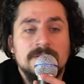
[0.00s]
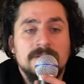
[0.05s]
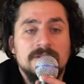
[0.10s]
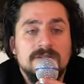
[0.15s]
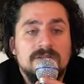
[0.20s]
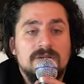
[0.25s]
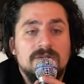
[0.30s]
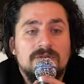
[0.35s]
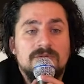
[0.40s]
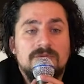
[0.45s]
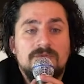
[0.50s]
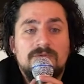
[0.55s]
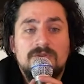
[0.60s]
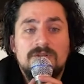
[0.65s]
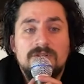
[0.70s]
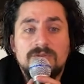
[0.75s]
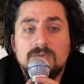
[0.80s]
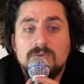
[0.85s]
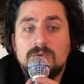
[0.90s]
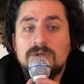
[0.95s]
So the
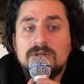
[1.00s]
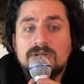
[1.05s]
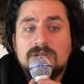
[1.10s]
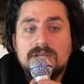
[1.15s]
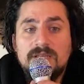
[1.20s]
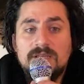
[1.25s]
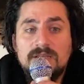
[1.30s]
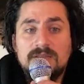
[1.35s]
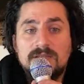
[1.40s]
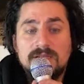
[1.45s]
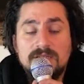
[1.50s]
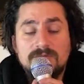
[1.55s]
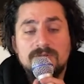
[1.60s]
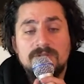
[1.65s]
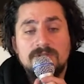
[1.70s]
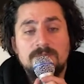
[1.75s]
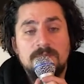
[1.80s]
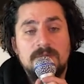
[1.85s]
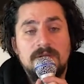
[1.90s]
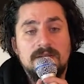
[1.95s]
first work in this
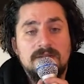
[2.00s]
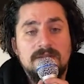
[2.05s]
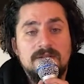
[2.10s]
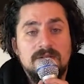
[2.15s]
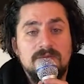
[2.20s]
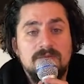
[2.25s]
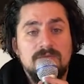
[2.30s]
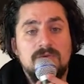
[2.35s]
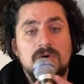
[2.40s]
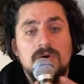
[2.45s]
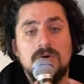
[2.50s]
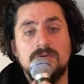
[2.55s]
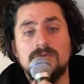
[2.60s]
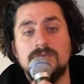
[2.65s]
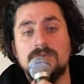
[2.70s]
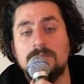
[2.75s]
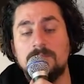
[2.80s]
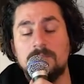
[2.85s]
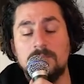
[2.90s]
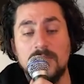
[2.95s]
respect involved
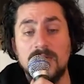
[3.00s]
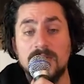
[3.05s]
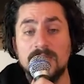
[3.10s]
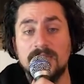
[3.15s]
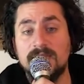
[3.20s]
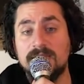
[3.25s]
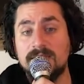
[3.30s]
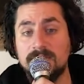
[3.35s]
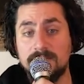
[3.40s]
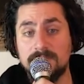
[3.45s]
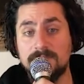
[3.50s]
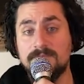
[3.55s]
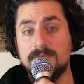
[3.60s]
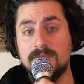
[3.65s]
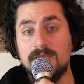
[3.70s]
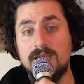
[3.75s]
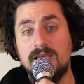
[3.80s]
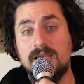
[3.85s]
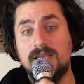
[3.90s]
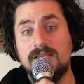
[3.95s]
plugging
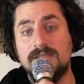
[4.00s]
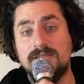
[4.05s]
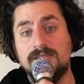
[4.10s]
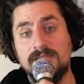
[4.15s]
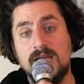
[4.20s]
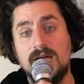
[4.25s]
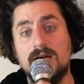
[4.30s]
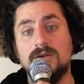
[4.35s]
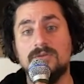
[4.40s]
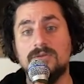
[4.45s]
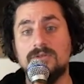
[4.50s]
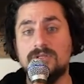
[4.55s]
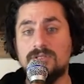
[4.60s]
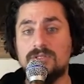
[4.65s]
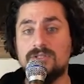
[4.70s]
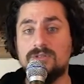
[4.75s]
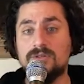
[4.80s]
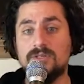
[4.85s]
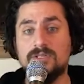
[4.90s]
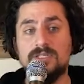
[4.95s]
a sound
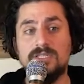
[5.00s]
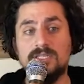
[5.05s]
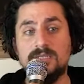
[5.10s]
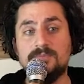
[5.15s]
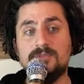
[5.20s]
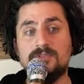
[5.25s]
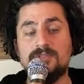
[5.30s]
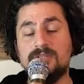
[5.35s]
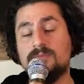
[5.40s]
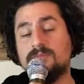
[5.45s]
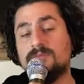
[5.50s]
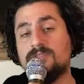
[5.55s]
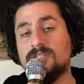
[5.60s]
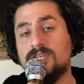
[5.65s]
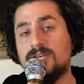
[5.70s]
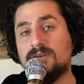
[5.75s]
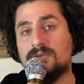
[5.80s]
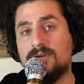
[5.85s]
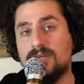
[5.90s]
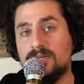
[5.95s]
to a Deep Dream
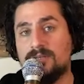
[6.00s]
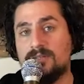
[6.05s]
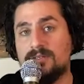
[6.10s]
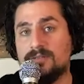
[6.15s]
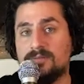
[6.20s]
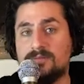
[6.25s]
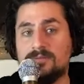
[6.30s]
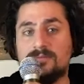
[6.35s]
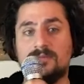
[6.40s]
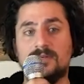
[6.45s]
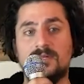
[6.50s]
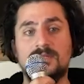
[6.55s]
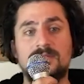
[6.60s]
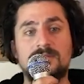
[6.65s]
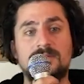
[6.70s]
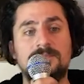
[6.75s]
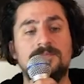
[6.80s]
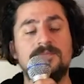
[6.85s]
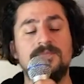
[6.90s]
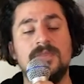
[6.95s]
generator. Right?
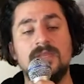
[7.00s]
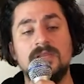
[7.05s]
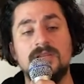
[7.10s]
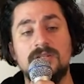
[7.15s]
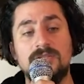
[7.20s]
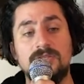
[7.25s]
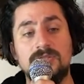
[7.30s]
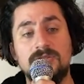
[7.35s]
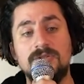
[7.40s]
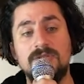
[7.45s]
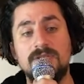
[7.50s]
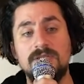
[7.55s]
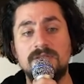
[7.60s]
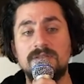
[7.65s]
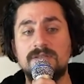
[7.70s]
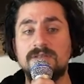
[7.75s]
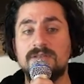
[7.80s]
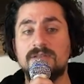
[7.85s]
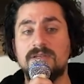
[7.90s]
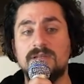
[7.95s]
To do
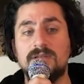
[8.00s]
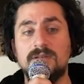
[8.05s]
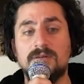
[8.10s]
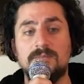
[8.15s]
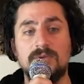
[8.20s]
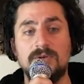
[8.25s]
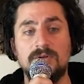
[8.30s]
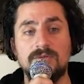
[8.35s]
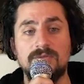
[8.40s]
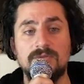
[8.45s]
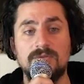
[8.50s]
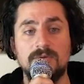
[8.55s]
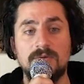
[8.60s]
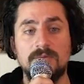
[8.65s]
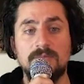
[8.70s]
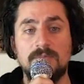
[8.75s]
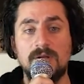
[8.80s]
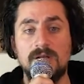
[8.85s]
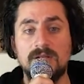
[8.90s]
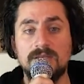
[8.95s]
this, both
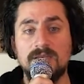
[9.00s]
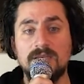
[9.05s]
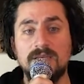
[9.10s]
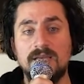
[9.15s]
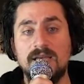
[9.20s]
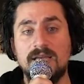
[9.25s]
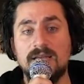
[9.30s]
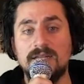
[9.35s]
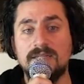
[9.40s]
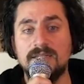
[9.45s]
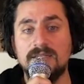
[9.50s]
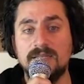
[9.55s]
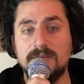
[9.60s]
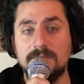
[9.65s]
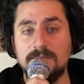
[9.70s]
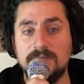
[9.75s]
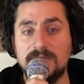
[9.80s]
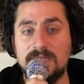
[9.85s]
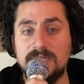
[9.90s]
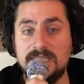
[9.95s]
Balke and
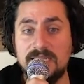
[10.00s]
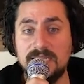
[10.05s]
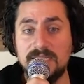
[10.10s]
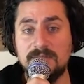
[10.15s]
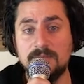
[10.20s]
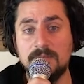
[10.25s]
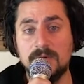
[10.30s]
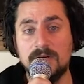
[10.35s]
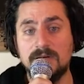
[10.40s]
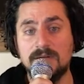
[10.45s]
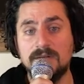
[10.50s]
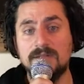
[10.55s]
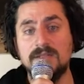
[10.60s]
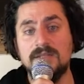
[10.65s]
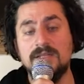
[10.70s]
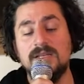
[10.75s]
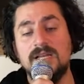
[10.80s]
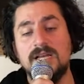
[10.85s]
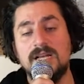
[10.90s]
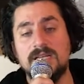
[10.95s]
Dittmar,
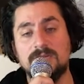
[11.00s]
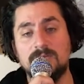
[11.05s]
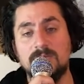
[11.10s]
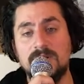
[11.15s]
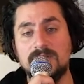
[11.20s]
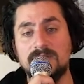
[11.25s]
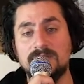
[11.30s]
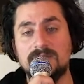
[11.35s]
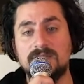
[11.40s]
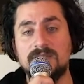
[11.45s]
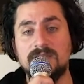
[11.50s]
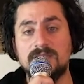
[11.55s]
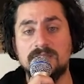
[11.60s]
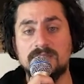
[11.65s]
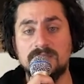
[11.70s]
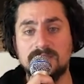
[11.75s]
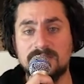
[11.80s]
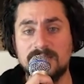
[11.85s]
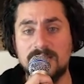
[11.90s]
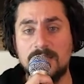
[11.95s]
as well as
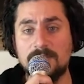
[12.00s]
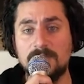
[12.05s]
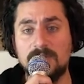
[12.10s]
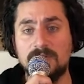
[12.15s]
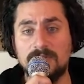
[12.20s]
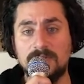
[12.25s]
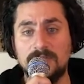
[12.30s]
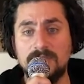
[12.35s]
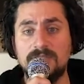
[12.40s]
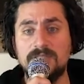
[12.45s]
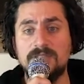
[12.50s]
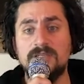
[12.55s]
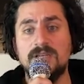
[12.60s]
Stamenovich,